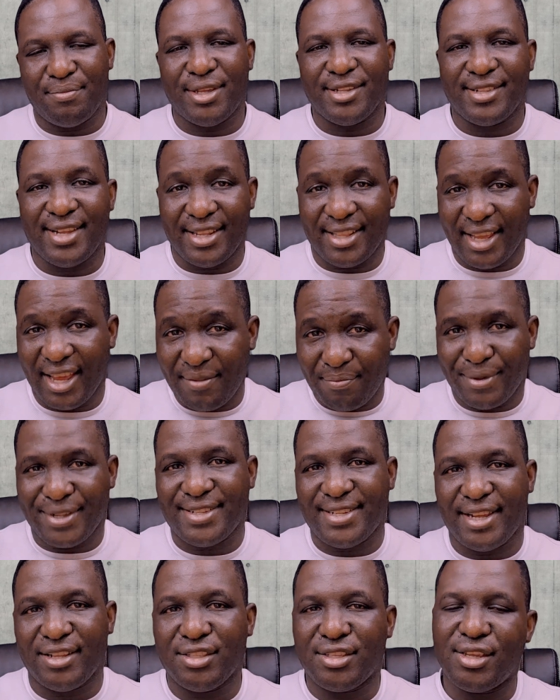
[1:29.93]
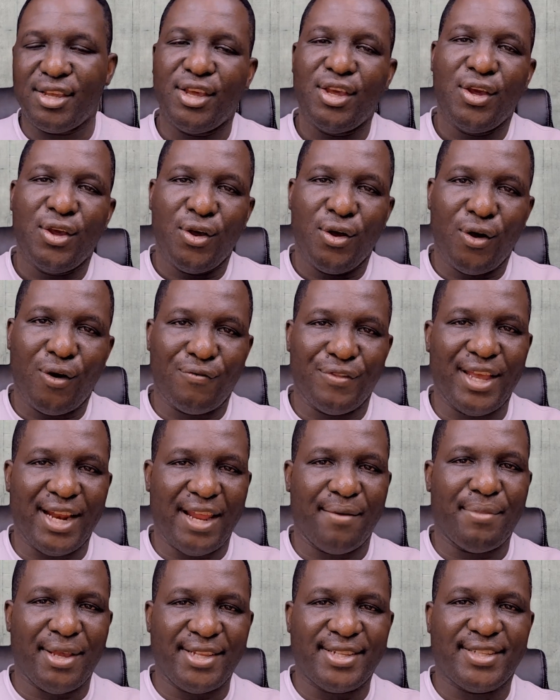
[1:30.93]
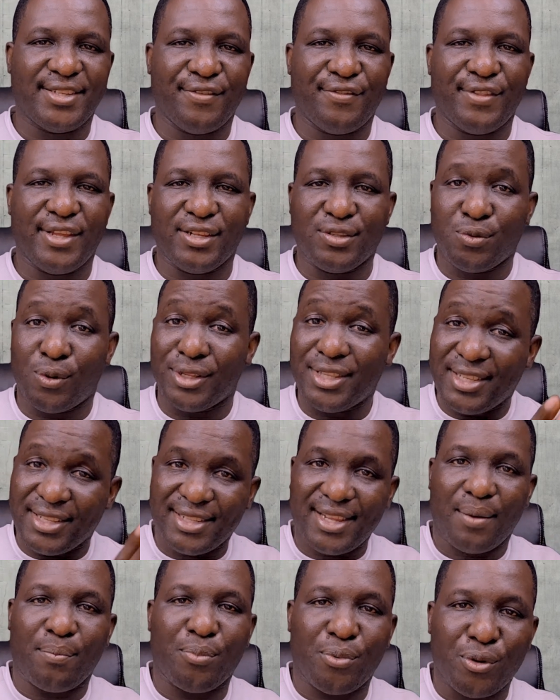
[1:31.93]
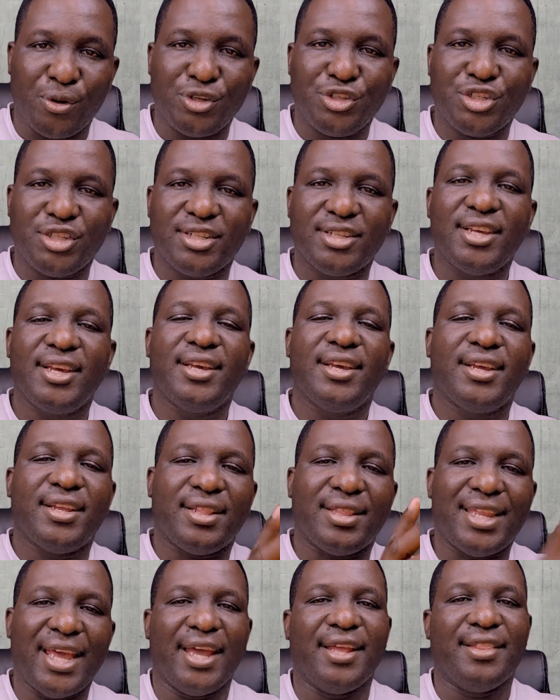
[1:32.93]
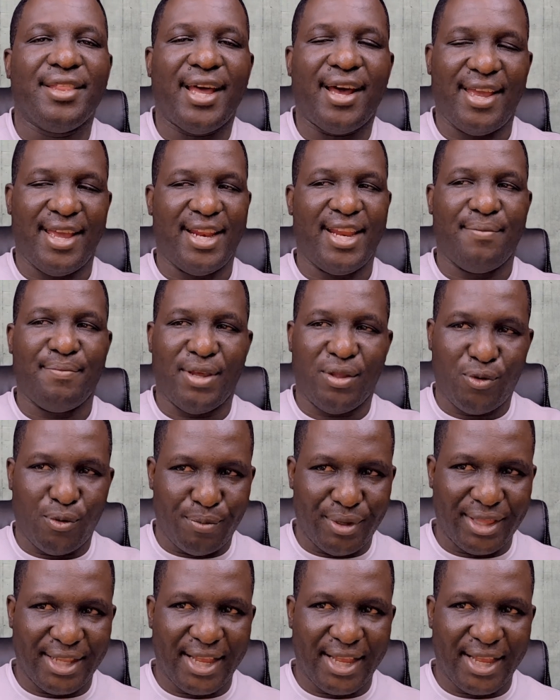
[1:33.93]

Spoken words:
means like 8% of the element stiffness. Once it's approached, then that element will be